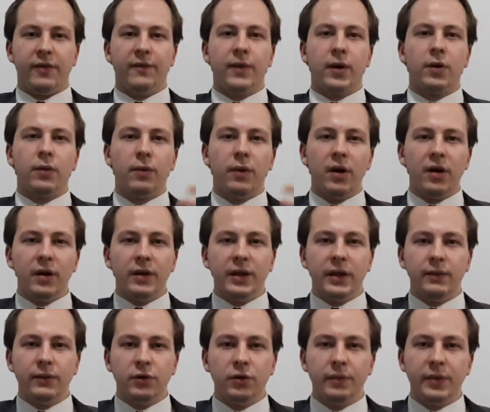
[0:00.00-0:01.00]
The
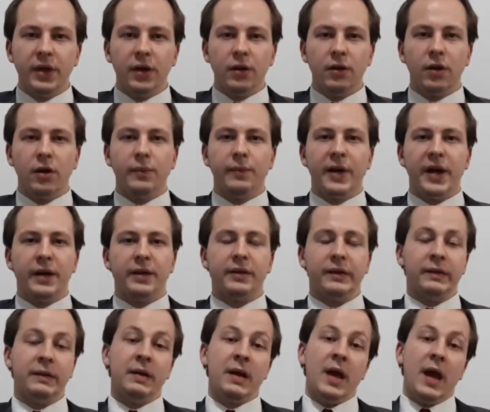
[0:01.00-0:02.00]
quality will be a lot
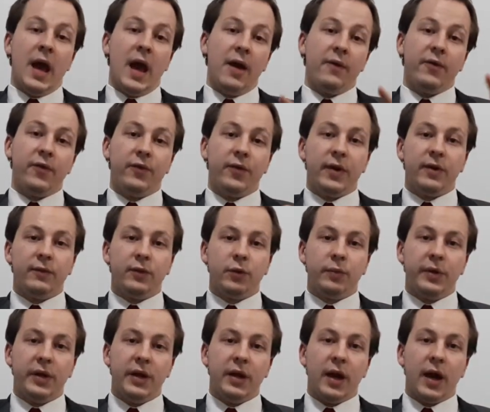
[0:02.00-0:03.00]
better, everything will
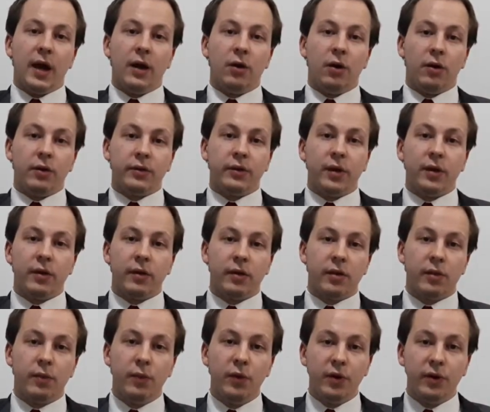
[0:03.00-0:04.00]
be a lot
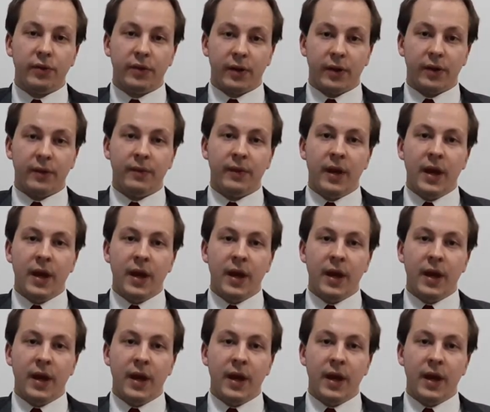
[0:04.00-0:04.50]
smoother.